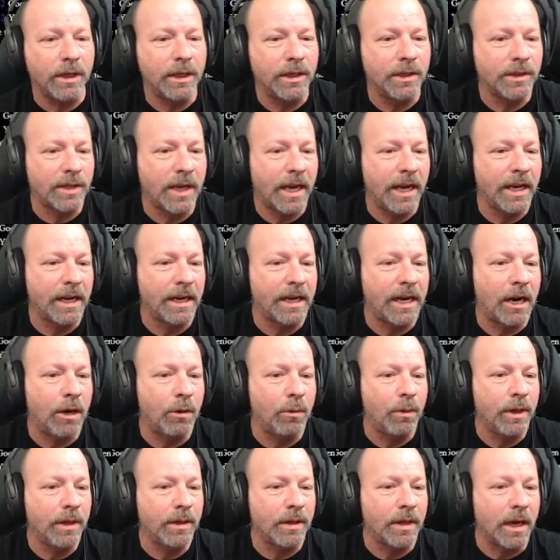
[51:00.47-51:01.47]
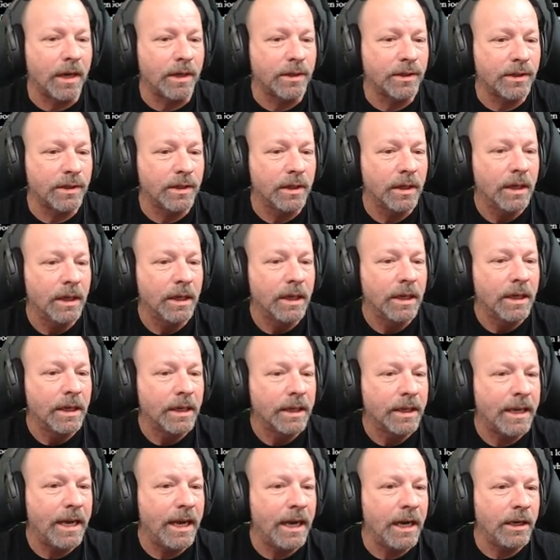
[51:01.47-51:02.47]
is hanging out with us.
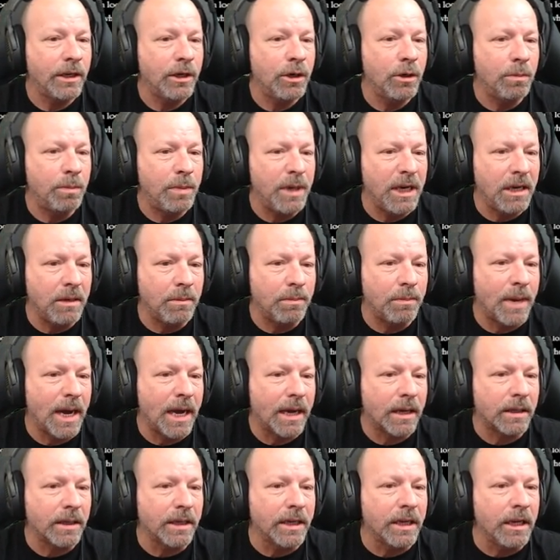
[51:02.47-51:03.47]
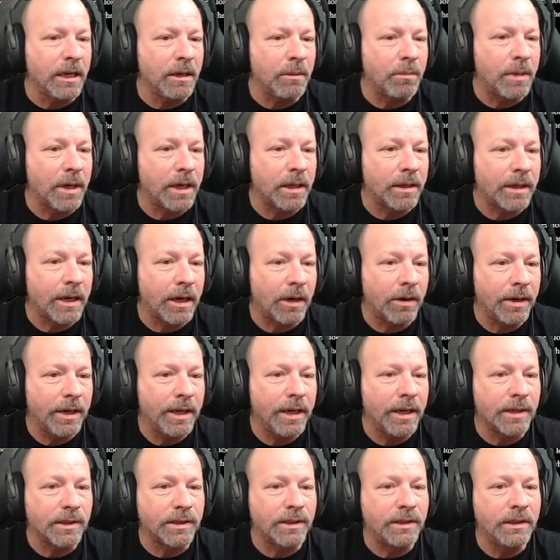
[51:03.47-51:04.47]
Can you beat Beckley? But there he
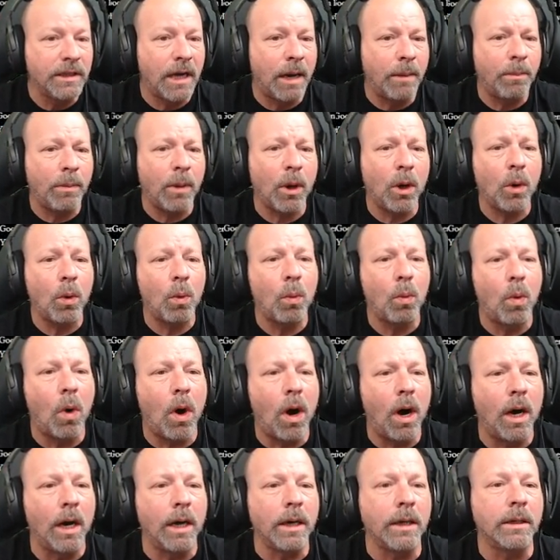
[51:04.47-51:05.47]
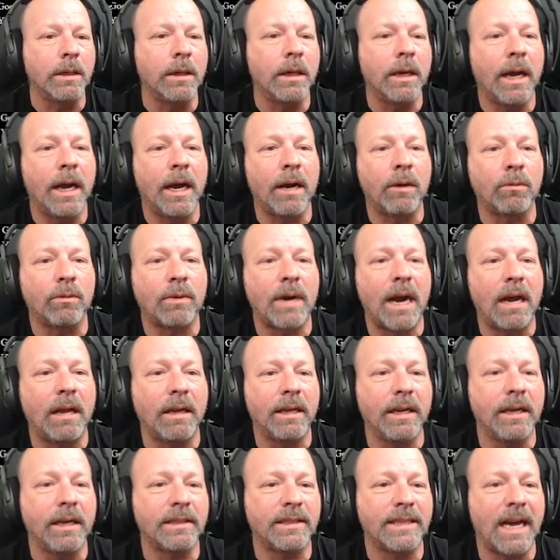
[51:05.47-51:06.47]
is, number one at
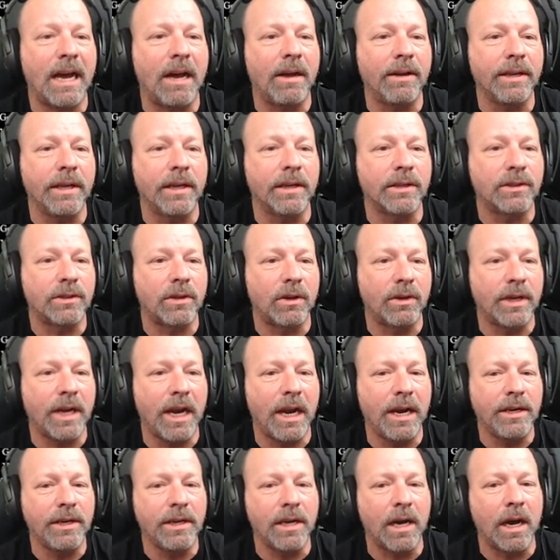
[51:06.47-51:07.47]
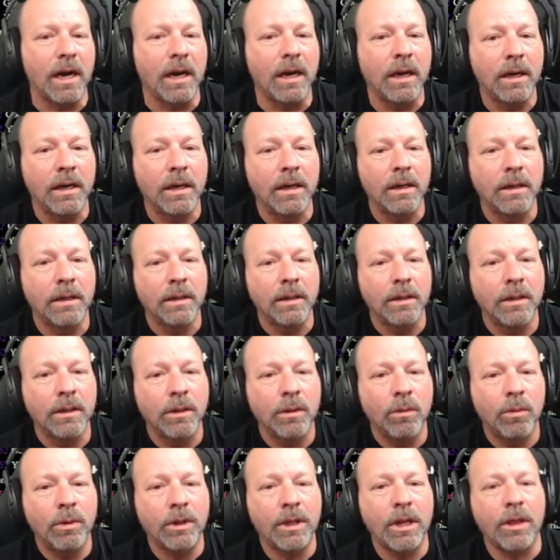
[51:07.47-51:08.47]
Rally Italia, Sardinia,
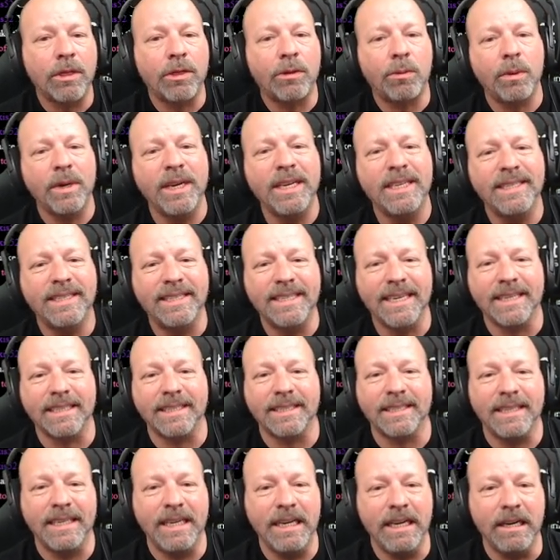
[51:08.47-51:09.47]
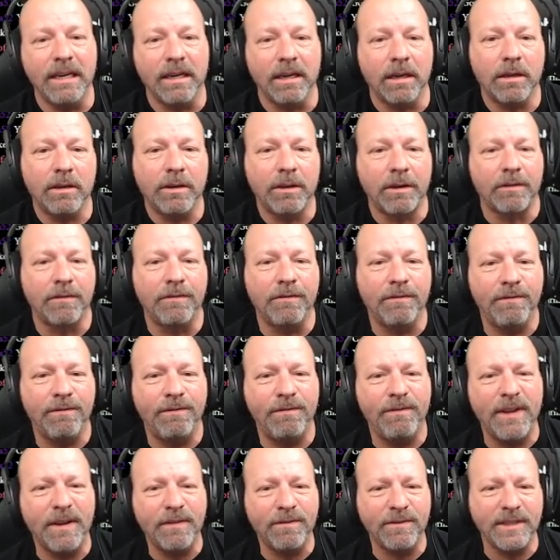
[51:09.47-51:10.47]
with a 316, a clear
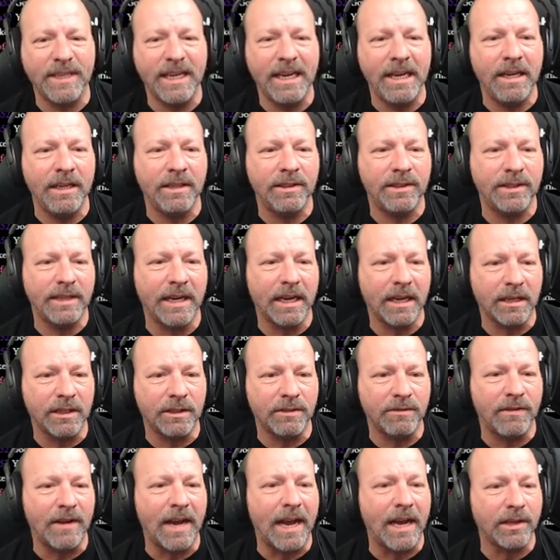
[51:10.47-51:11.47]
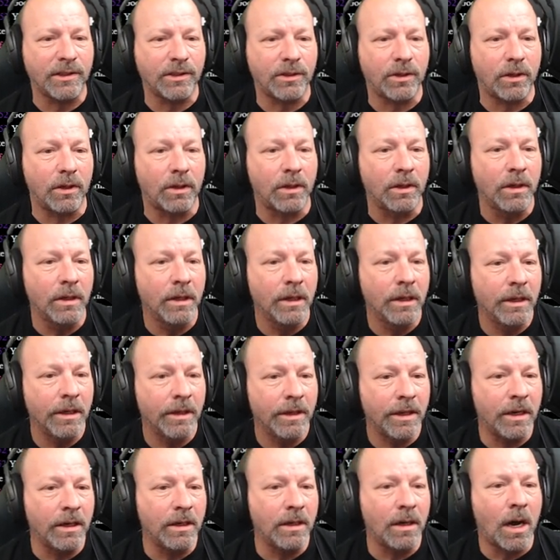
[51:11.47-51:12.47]
15 seconds faster
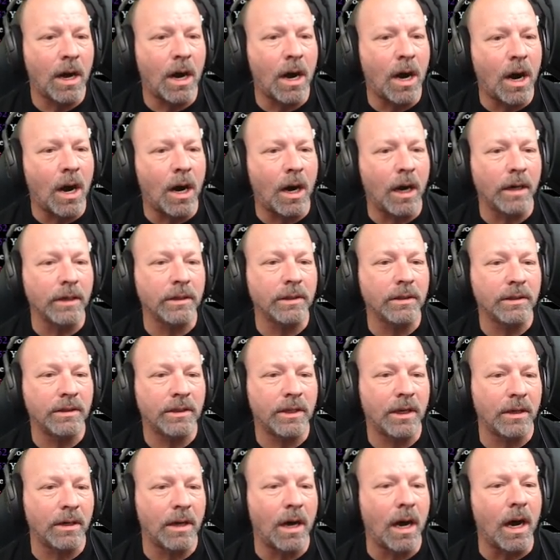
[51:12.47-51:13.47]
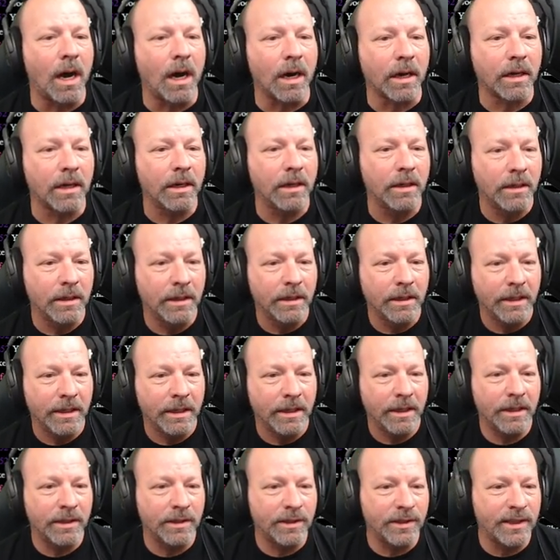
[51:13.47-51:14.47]
than Ott Tanak
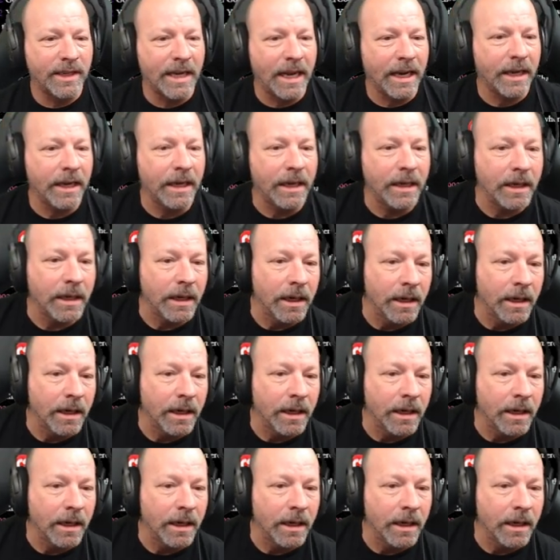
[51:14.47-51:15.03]
in second.